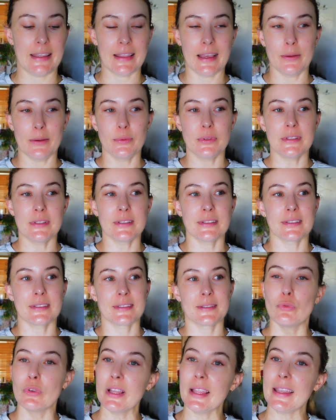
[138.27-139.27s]
That
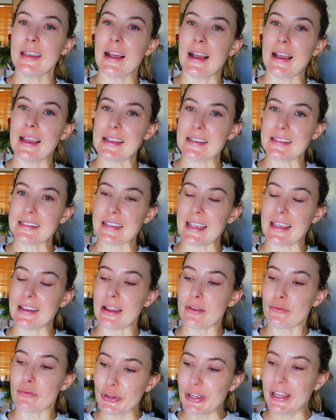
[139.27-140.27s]
was really nice and I